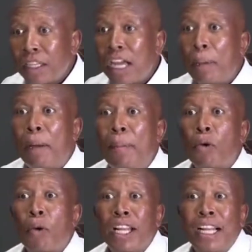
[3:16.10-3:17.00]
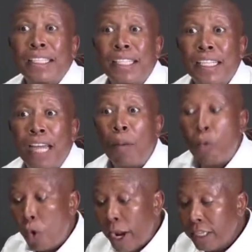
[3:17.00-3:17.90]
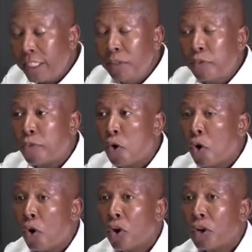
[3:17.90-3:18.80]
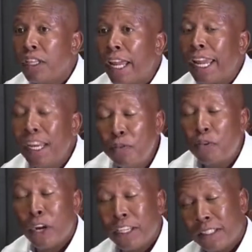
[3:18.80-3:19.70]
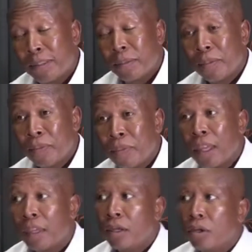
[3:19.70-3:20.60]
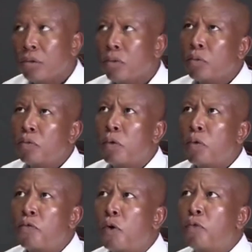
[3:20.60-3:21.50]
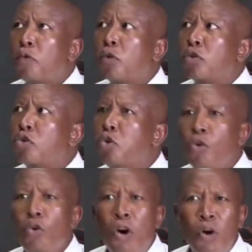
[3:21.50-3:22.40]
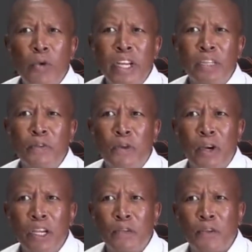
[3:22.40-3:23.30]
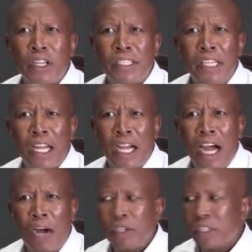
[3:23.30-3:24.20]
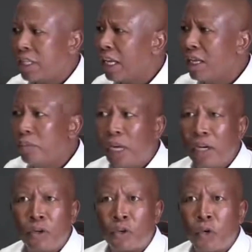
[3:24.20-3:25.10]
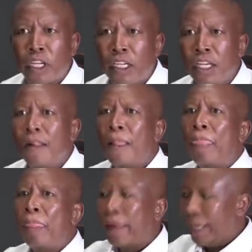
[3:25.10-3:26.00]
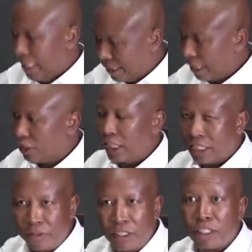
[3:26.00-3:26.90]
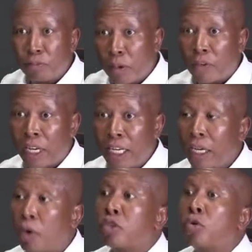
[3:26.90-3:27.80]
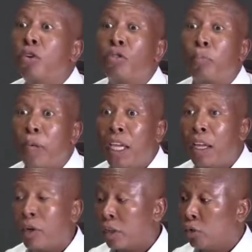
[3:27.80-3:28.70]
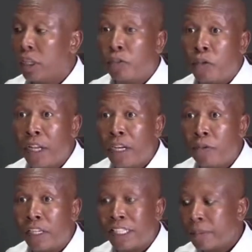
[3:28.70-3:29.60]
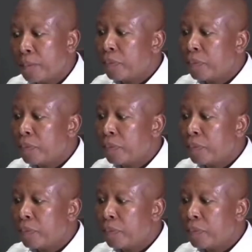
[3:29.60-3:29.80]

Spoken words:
Thaba Makwetla said, I'm waiting for the invoice. For too long waiting for invoice, like how is the email not working? He says the service is provided, I was going to pay, I was waiting for invoice.